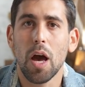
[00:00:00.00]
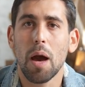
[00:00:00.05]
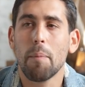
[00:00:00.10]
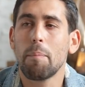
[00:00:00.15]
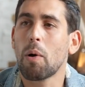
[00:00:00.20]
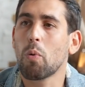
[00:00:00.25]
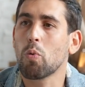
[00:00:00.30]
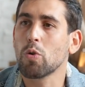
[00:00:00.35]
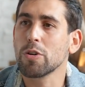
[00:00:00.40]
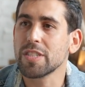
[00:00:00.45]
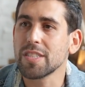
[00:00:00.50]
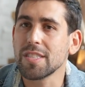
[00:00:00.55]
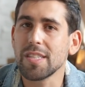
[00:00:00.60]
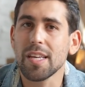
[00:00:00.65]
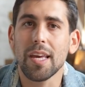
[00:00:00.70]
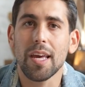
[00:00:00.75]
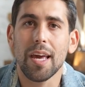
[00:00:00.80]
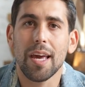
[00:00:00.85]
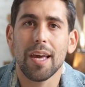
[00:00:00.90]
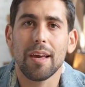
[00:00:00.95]
but we're
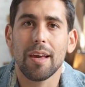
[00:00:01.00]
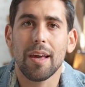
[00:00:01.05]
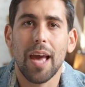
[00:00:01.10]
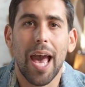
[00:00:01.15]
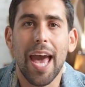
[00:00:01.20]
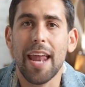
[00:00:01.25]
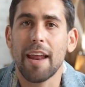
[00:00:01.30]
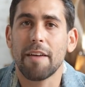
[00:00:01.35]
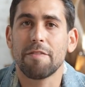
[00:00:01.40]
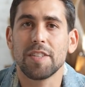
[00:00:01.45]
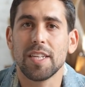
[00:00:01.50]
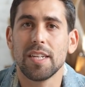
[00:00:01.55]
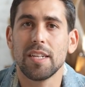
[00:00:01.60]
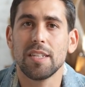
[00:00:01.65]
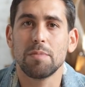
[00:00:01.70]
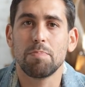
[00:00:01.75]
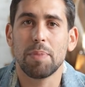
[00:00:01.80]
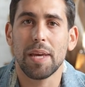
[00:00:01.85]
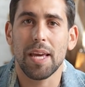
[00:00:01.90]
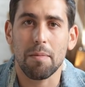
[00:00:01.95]
seeing
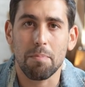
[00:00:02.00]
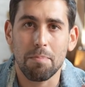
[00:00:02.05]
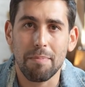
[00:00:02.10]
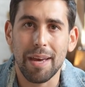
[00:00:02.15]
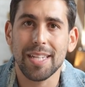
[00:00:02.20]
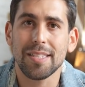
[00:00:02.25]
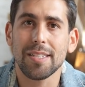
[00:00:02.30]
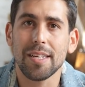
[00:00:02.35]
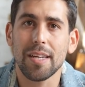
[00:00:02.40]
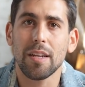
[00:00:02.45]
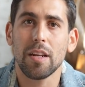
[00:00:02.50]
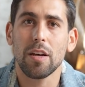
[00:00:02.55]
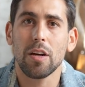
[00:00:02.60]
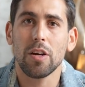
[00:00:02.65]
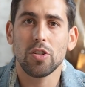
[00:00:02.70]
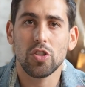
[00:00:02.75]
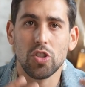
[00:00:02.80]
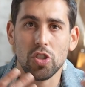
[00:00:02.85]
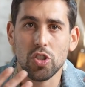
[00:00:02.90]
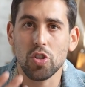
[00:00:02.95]
NFTs being minted,
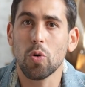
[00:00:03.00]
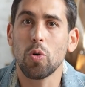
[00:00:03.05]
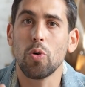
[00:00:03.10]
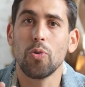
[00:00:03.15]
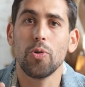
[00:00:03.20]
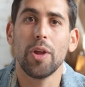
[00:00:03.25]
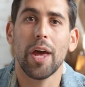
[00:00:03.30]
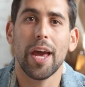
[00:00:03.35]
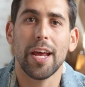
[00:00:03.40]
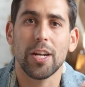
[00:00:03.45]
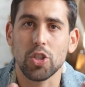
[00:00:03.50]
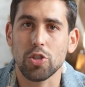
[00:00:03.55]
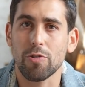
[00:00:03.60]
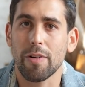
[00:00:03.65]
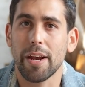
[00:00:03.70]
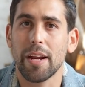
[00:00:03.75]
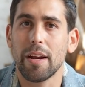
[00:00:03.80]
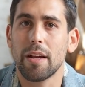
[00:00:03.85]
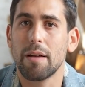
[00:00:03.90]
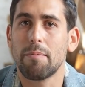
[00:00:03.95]
sold, and
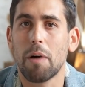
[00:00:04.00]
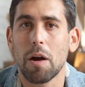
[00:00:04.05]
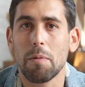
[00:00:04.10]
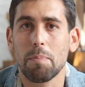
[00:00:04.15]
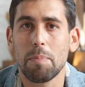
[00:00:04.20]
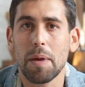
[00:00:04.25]
traded among